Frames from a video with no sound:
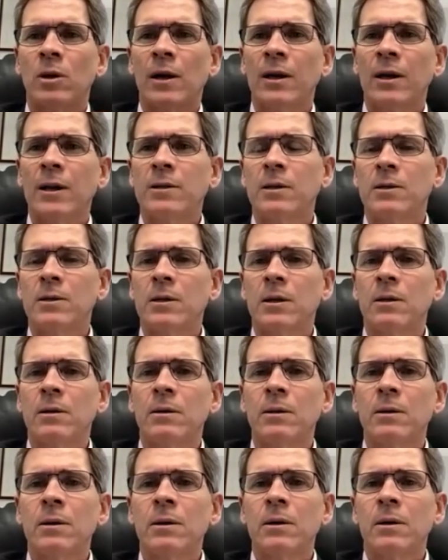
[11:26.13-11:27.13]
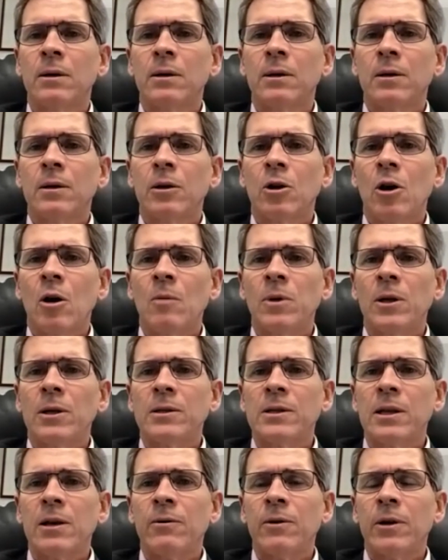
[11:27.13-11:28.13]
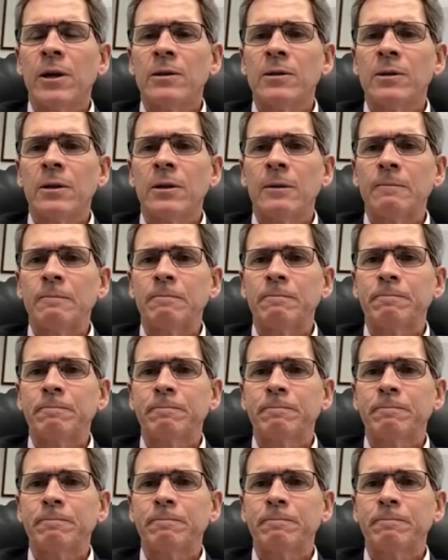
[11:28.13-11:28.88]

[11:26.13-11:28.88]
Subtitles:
I guess it's a complex area, isn't it?